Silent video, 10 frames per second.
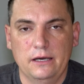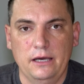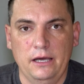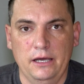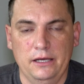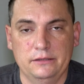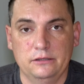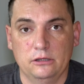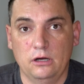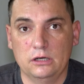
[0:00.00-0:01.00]
and
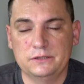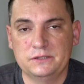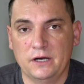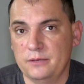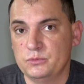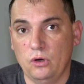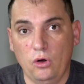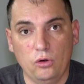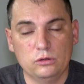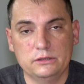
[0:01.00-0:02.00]
a lot of times
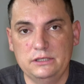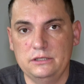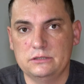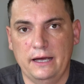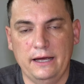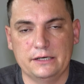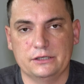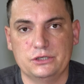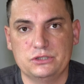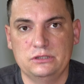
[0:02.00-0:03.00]
all these
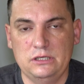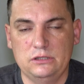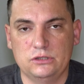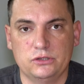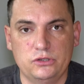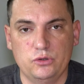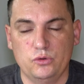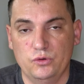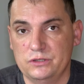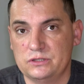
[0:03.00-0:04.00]
hackers need to
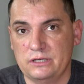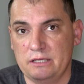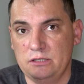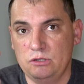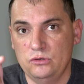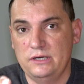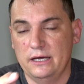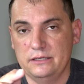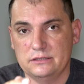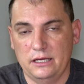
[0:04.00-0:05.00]
do is send you
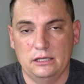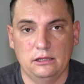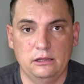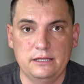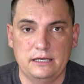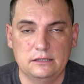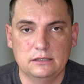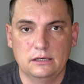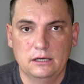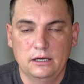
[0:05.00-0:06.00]
guys a
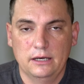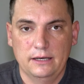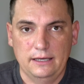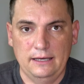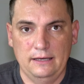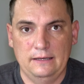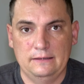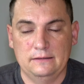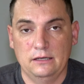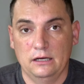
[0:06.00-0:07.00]
link,
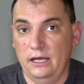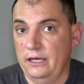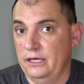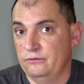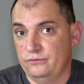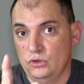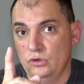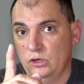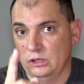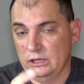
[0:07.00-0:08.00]
and if you
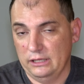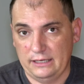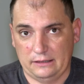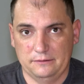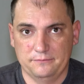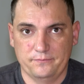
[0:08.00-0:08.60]
click